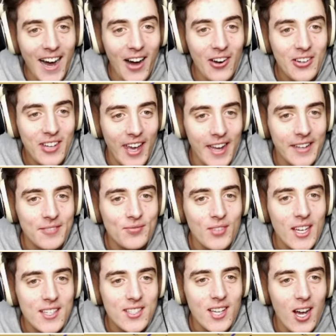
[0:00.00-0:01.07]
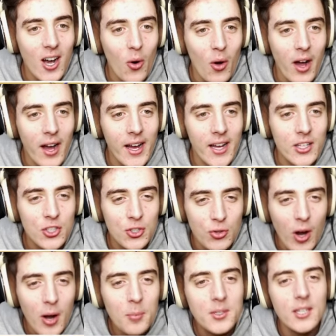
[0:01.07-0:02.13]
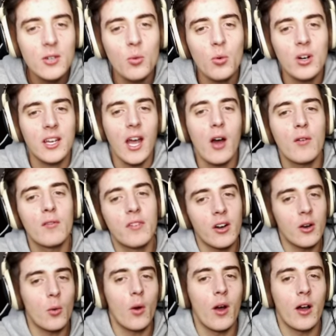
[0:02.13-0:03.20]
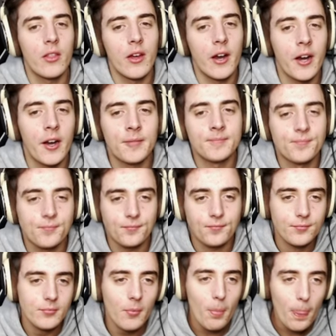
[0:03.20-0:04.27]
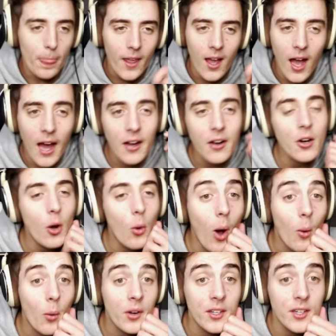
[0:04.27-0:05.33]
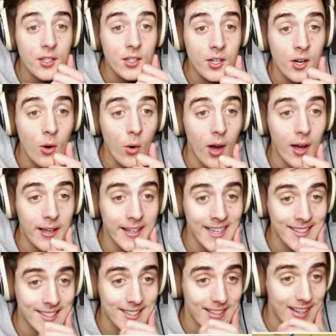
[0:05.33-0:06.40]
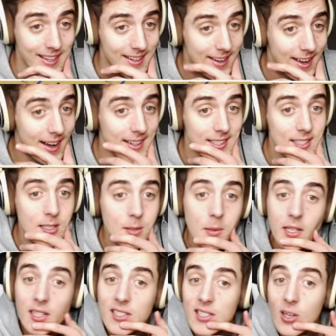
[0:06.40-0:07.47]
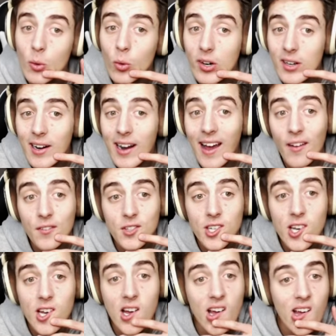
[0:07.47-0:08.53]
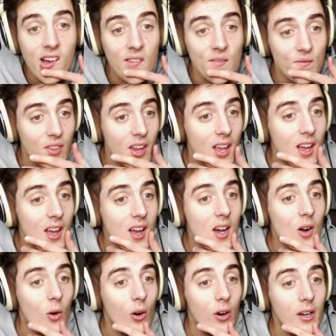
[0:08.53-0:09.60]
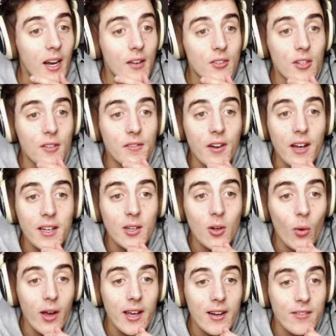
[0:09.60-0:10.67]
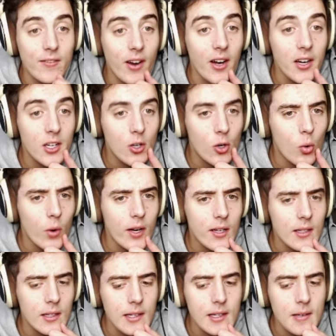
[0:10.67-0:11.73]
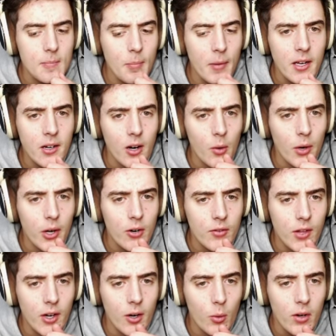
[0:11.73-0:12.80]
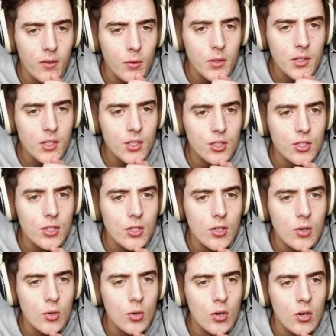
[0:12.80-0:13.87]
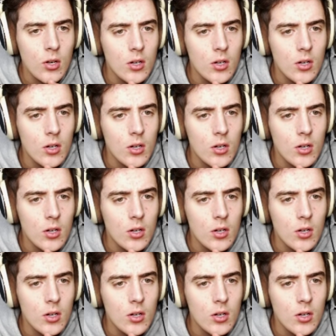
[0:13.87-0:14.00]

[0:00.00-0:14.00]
Okay, so, uh, Trump didn't work out very well there. I don't know what we're going to do against the guns, because we're going to have to... We're going to have to find a way to very quickly make our way over there. What if we just do...